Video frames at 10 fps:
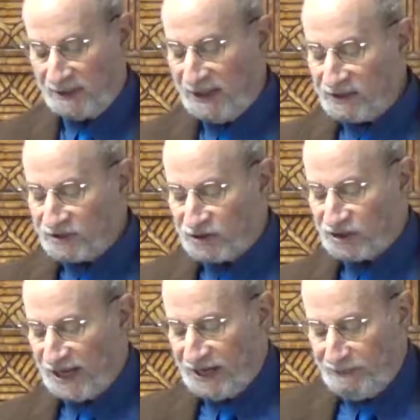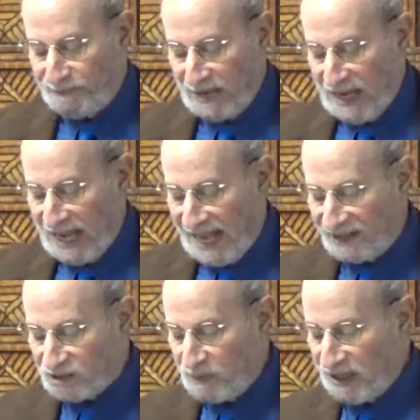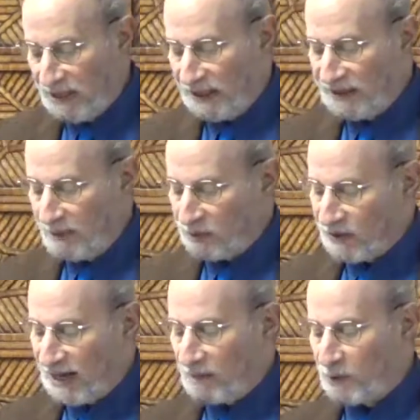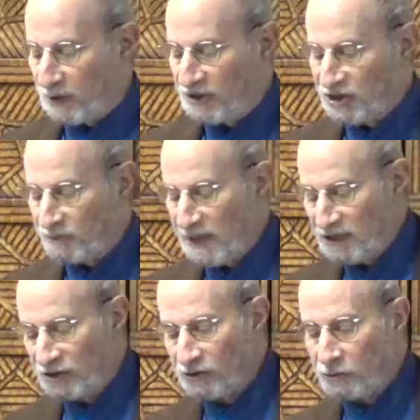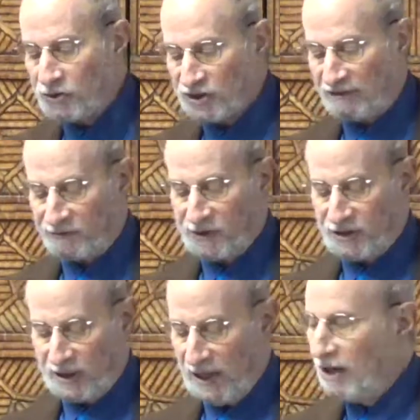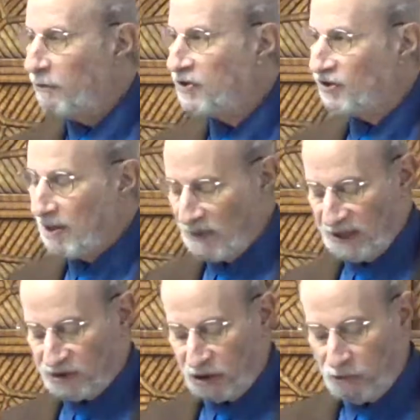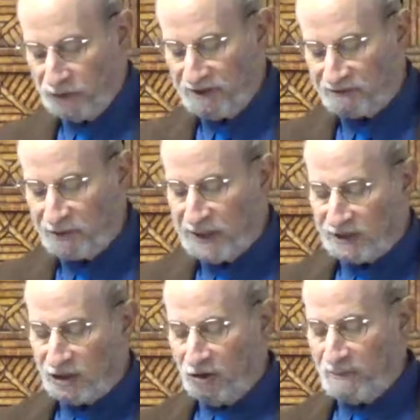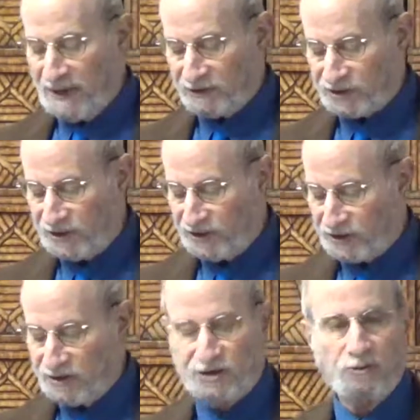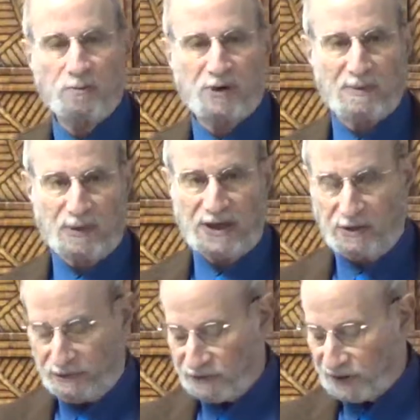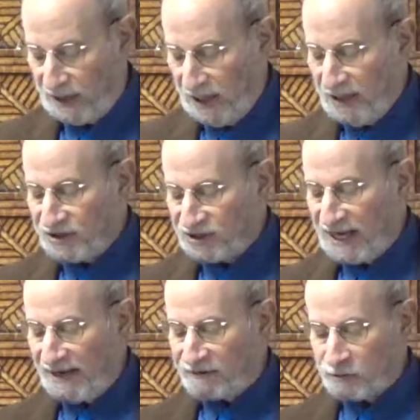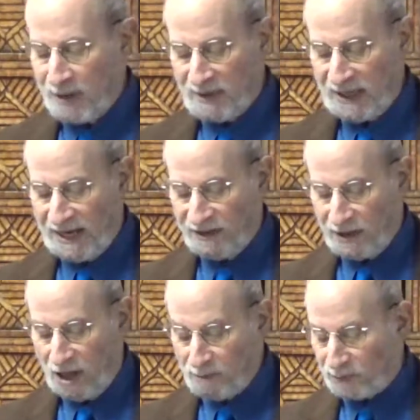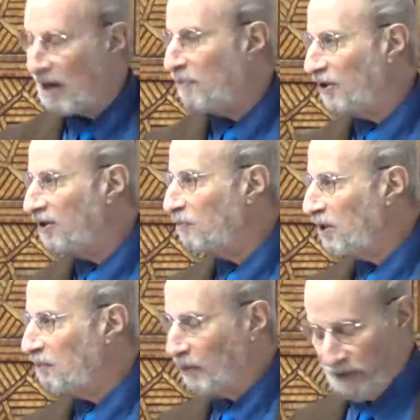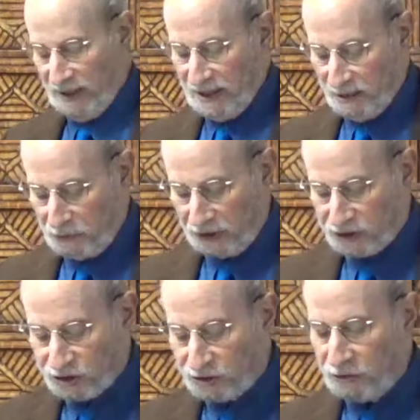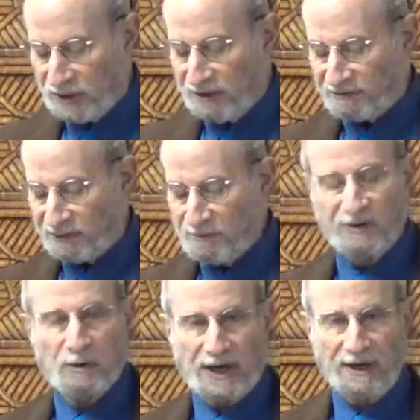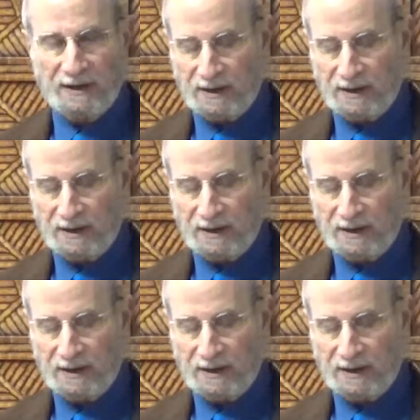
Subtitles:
Needless to say, At its beginning, democratic participation through suffrage was limited to only free adult male citizens who were property owners. Slaves, women, and unproperty people were excluded from voting.